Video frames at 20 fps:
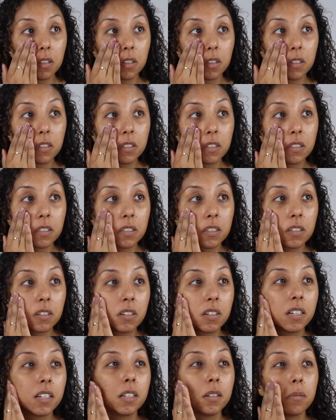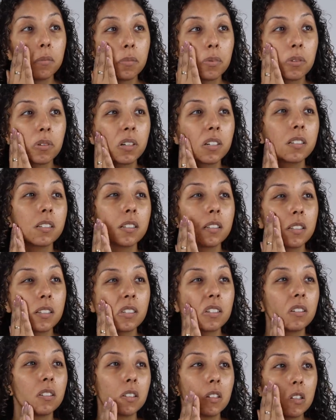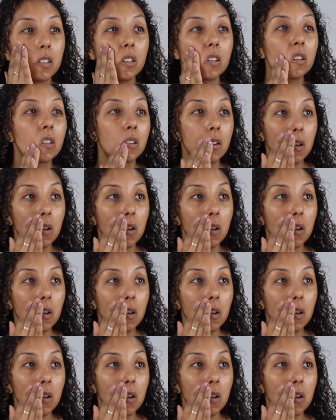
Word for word: Let's just go ahead and press this on.